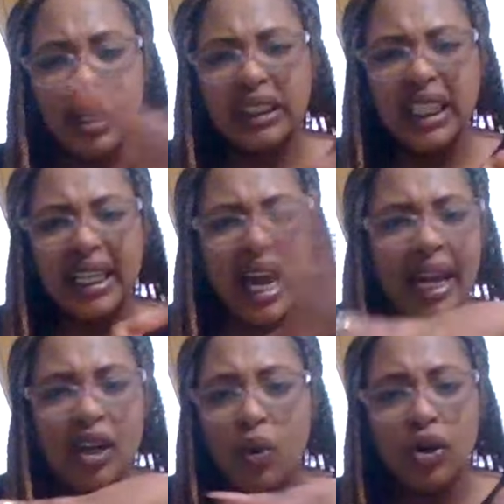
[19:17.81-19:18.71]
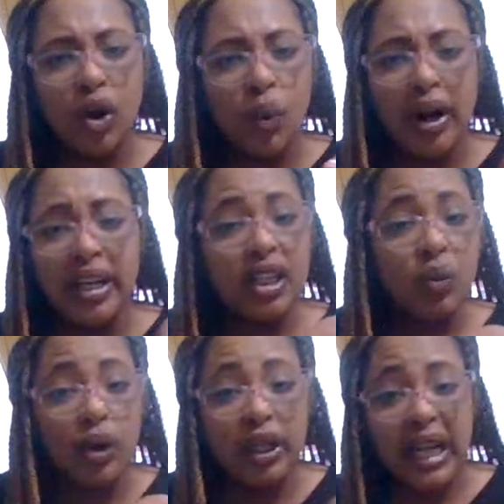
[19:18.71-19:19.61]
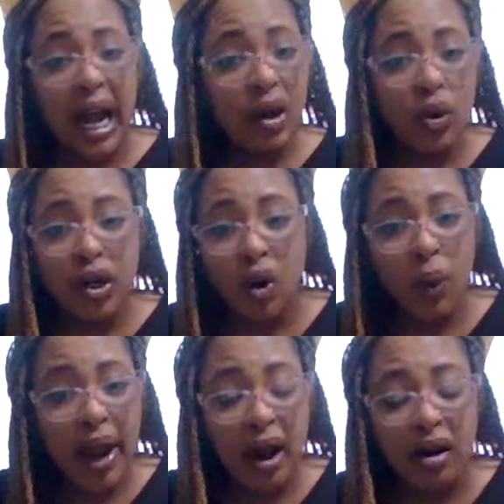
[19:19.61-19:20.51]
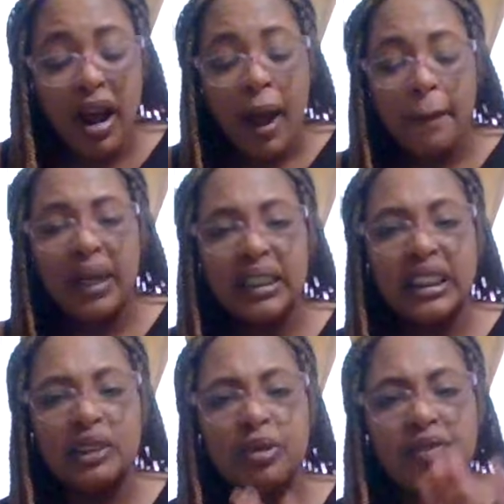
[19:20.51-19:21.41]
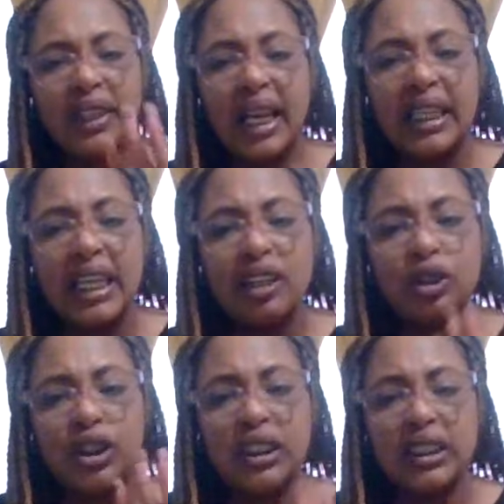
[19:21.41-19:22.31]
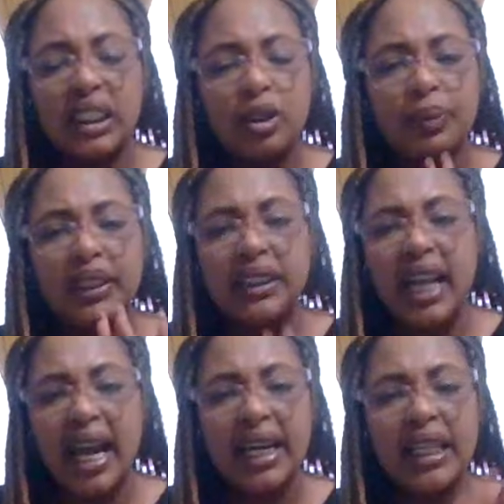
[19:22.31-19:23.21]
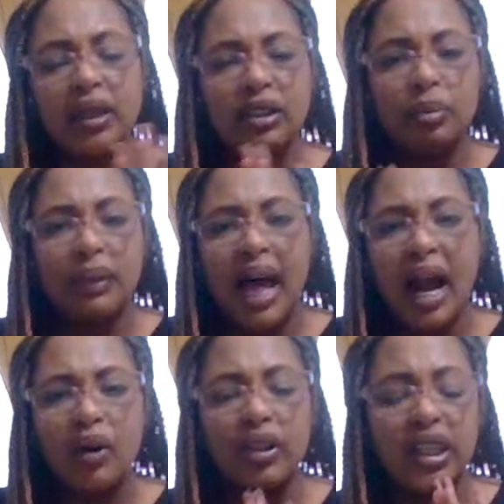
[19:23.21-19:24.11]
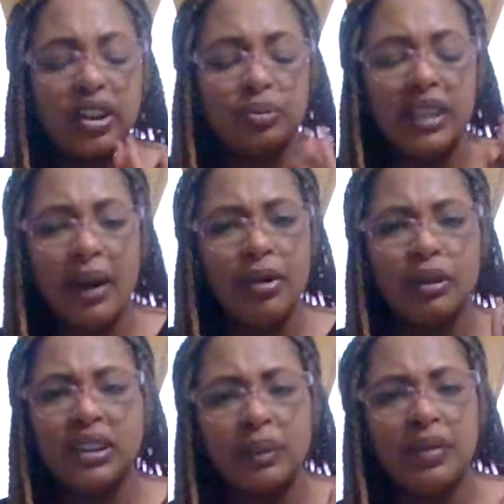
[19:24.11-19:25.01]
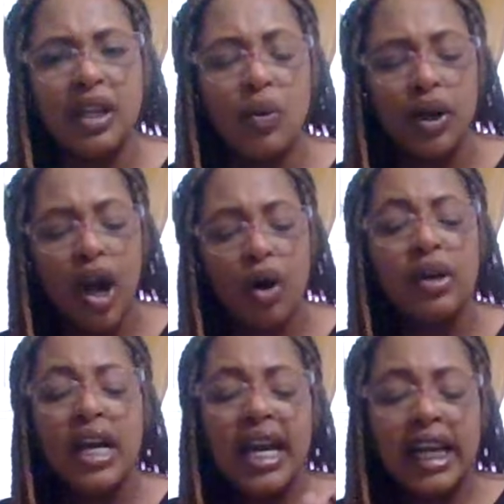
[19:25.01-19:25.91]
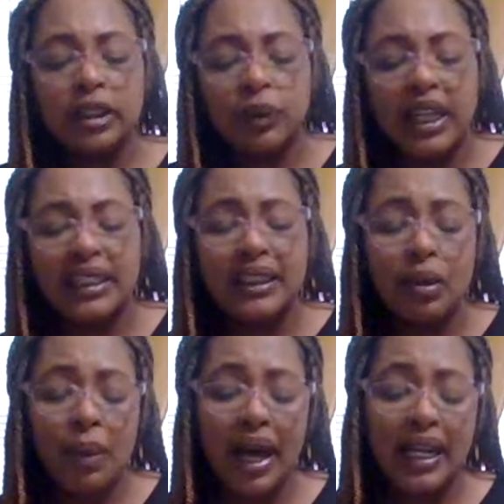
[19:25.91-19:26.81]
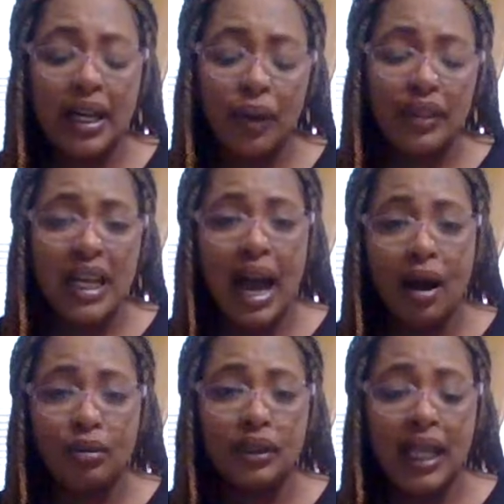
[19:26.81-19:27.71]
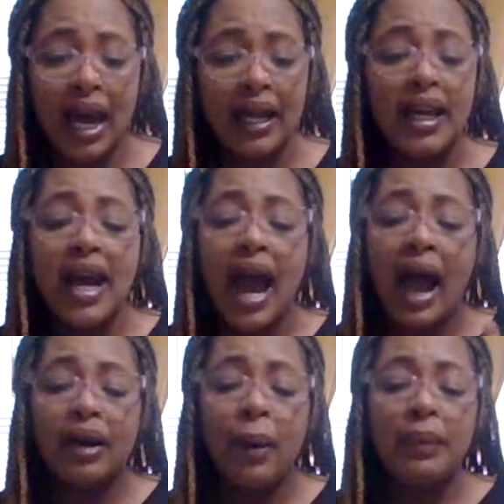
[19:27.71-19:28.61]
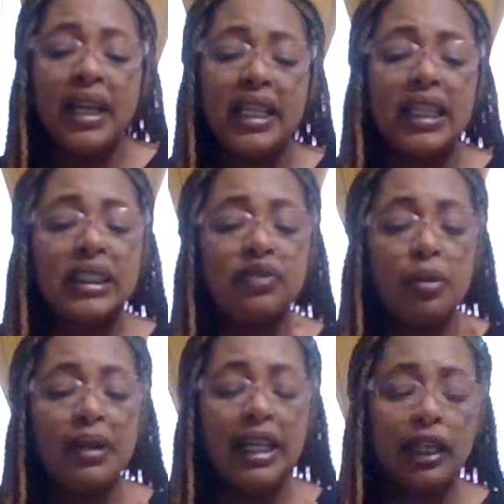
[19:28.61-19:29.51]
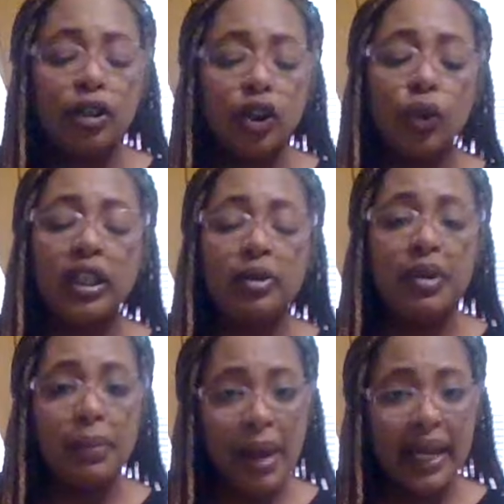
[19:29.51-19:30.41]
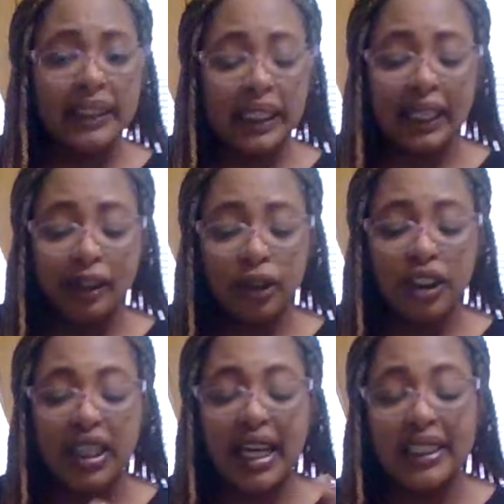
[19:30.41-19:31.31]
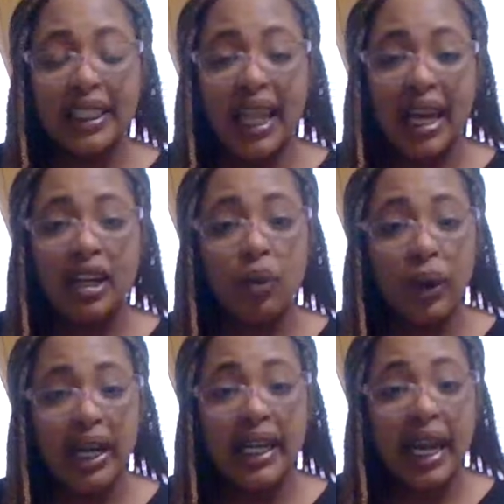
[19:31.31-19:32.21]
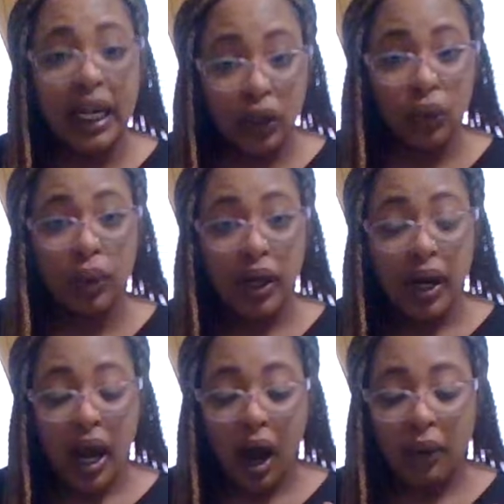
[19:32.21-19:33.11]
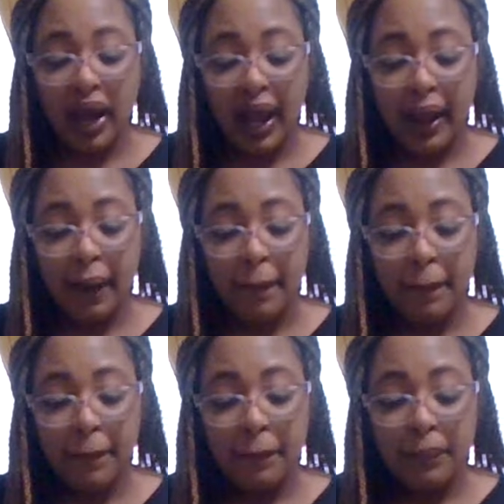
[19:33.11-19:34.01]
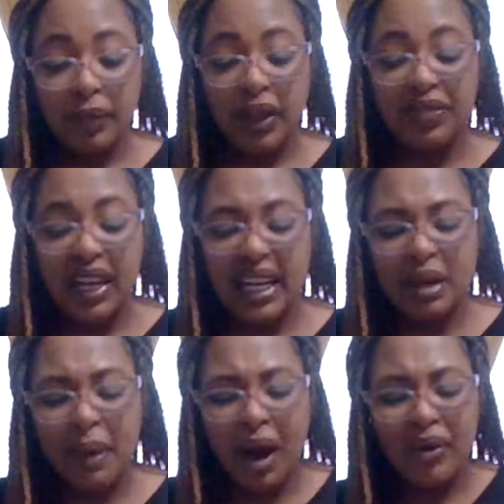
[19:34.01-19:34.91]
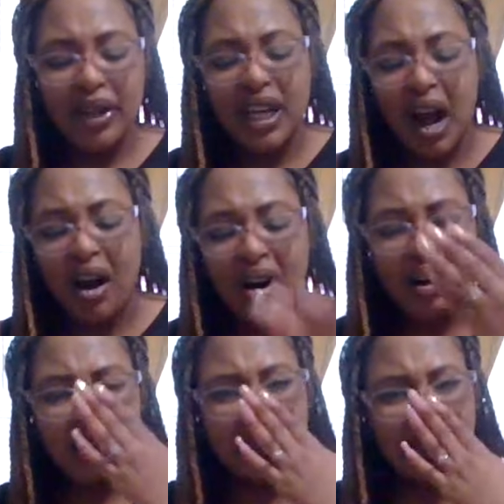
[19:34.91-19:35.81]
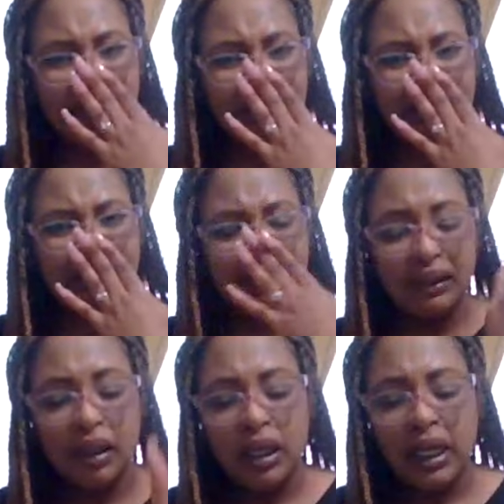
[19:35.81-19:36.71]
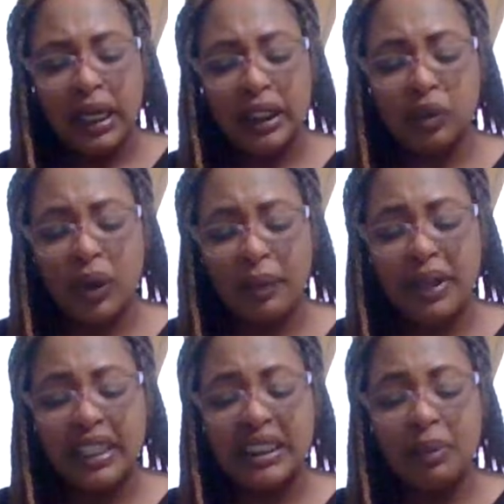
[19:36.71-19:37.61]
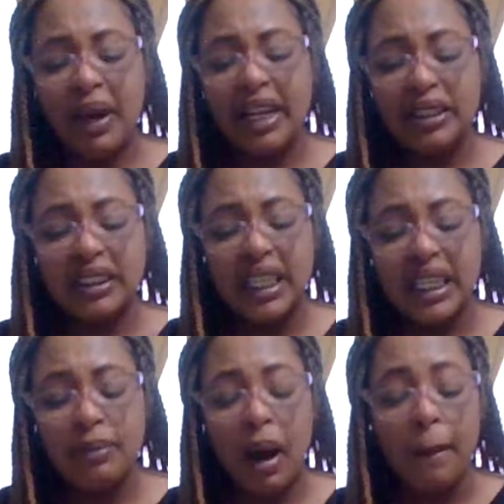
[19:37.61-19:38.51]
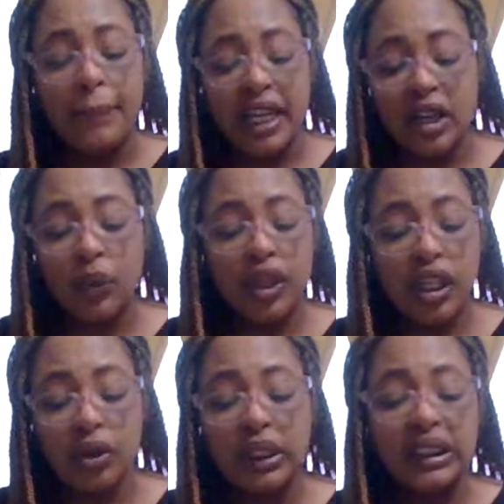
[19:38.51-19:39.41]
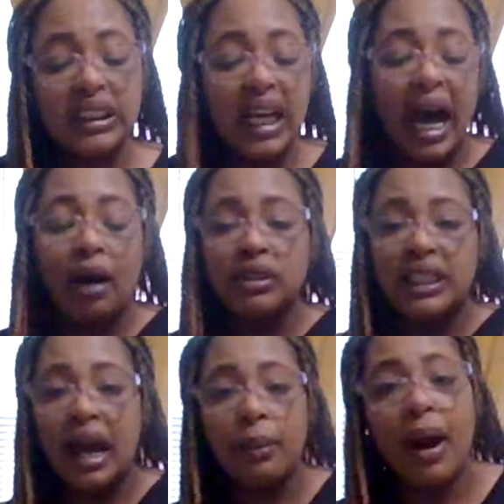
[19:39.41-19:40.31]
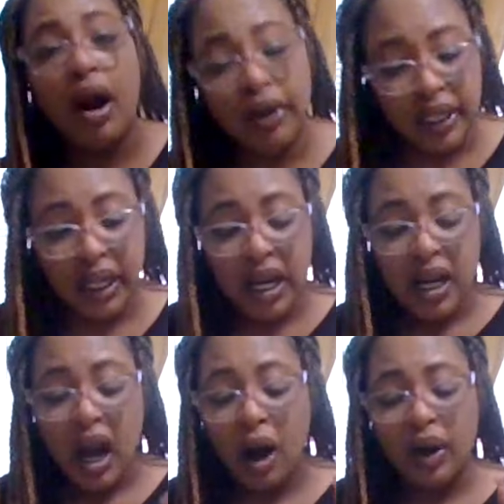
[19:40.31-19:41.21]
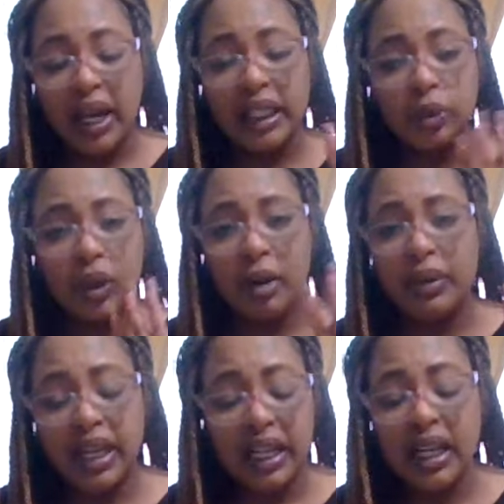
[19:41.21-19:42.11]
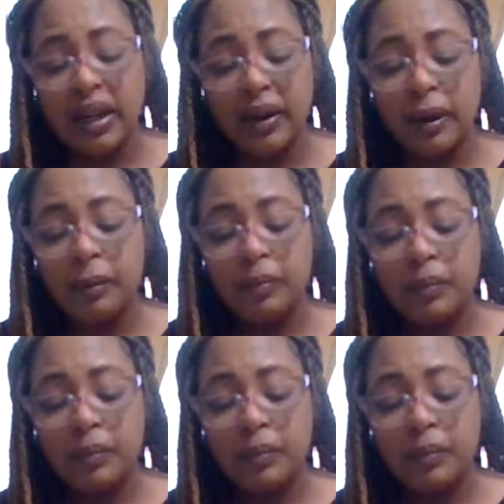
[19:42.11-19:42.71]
It's like y'all ain't going nowhere. Neither one of y'all going nowhere, but it just been feeling like the energy is a little bit stagnant. There's a block or there's some type, you know, something going on. It's because somebody here on the outside, I'm getting this feminine energy or it could be a masculine energy that is lighting a red candle, okay? Thinking about y'all. Ooh is what I'm getting. Somebody here's thinking about being with you. This is the outside party. Okay, is what I'm getting here.